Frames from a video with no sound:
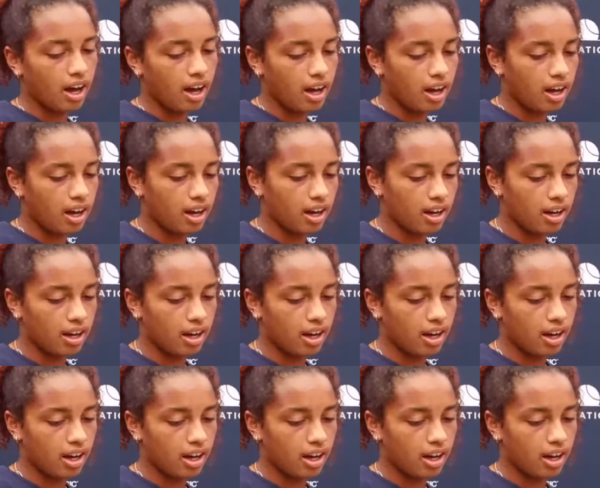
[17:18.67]

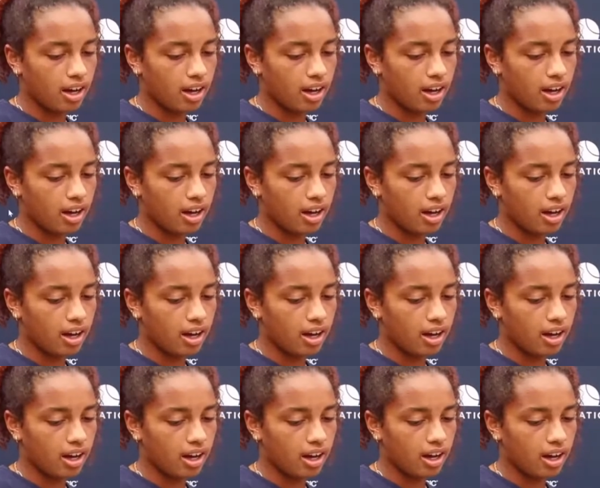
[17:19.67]

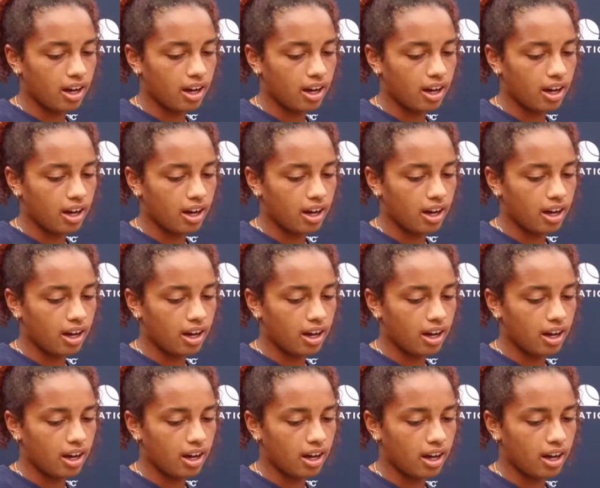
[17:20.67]

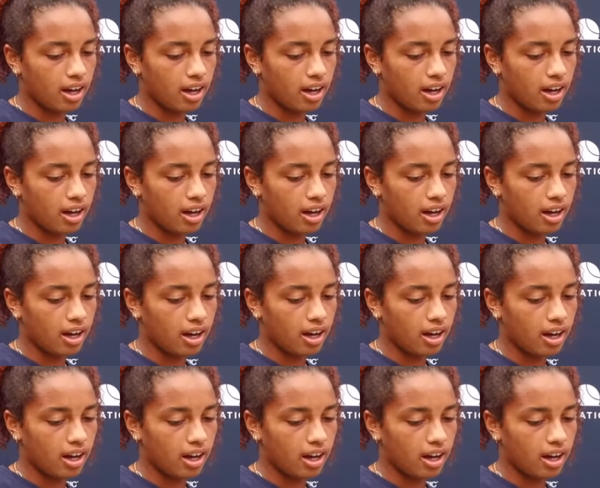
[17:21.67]

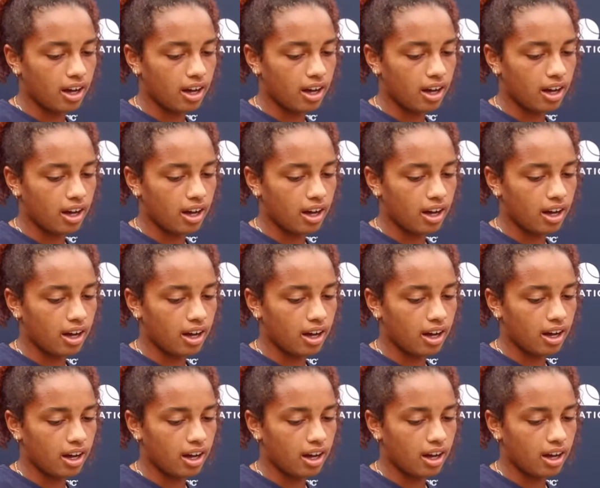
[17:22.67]

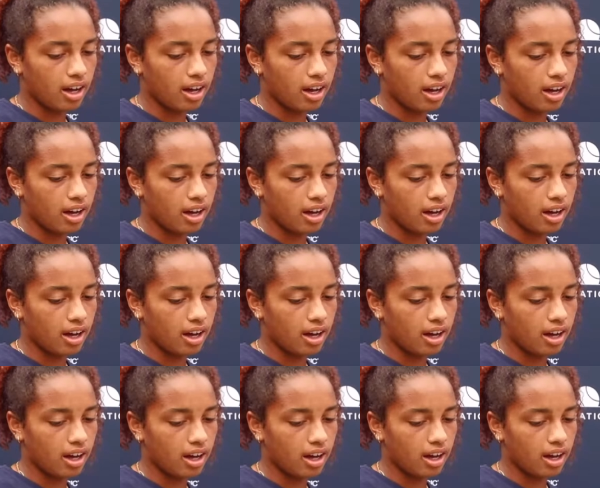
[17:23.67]

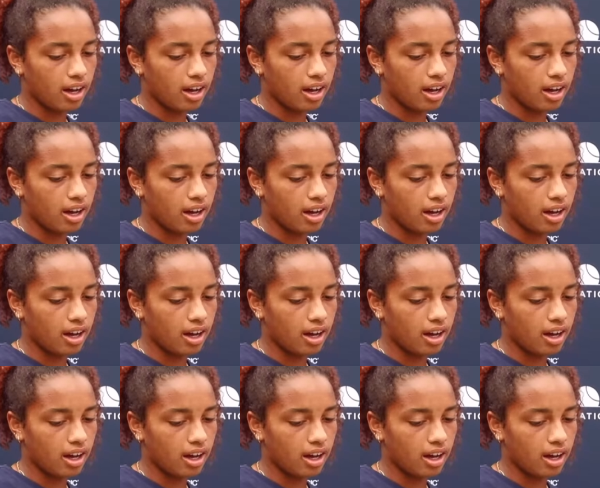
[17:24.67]
No one is speaking in this clip.